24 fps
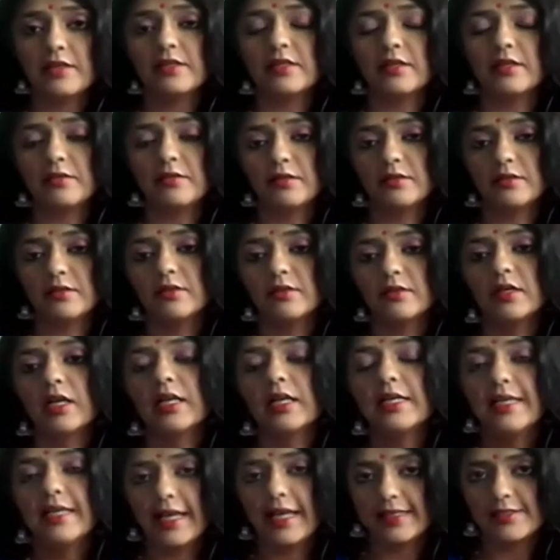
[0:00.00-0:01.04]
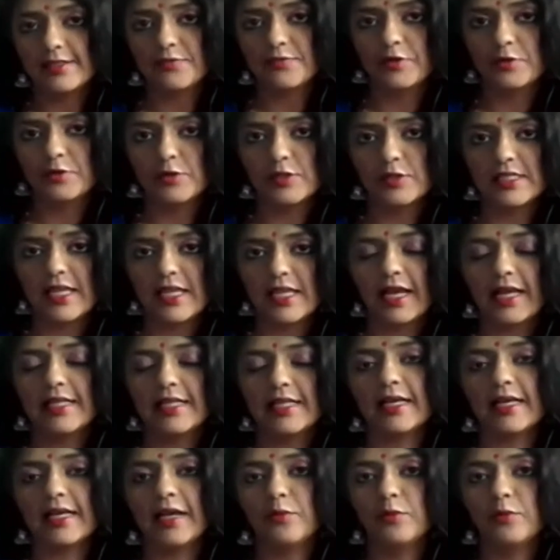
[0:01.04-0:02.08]
In fact, in the next
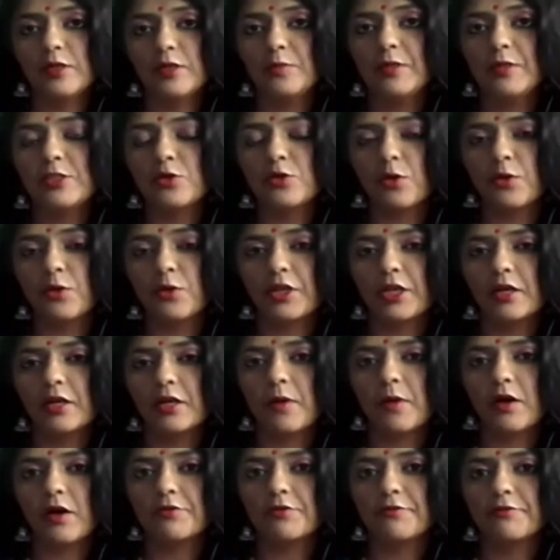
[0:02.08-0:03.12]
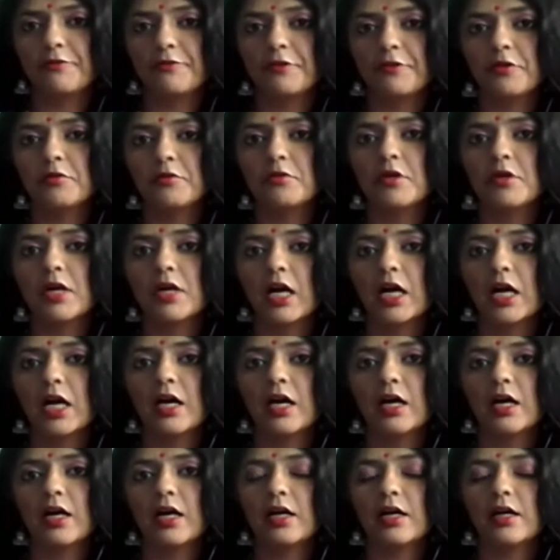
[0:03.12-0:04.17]
few slides, I will be talking about
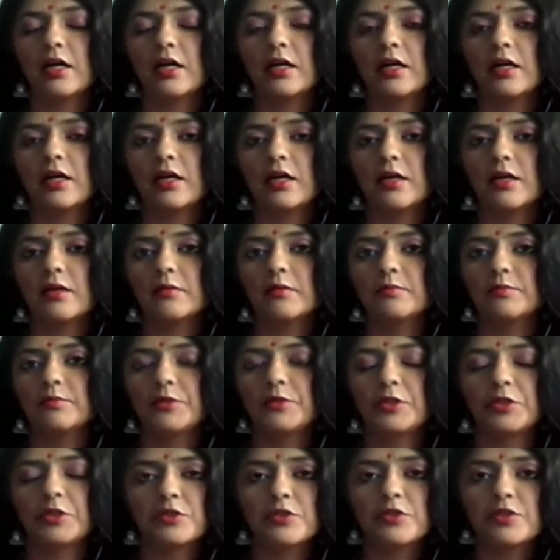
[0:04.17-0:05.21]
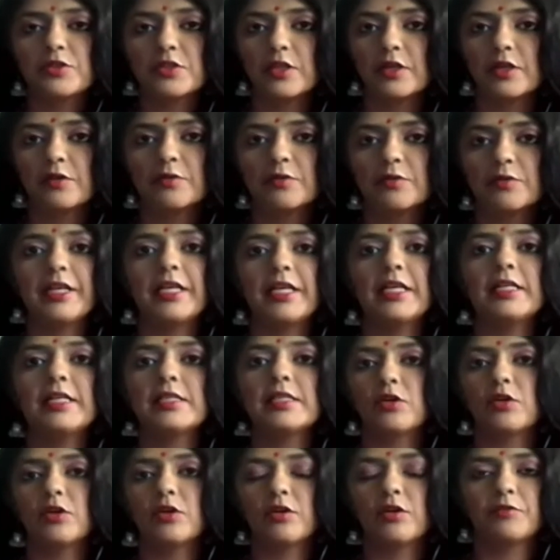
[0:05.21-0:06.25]
few surveys
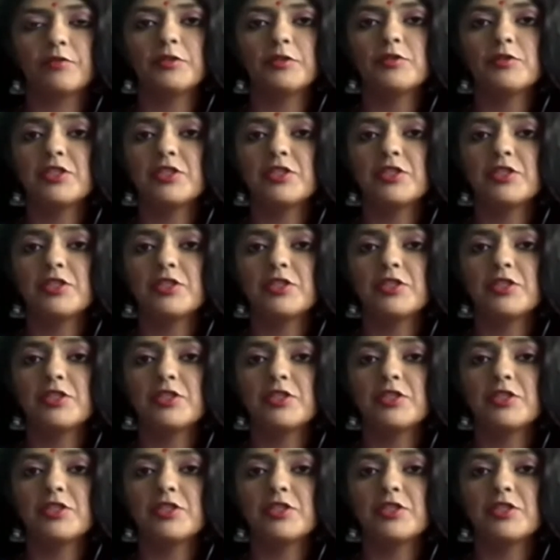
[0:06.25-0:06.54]
or few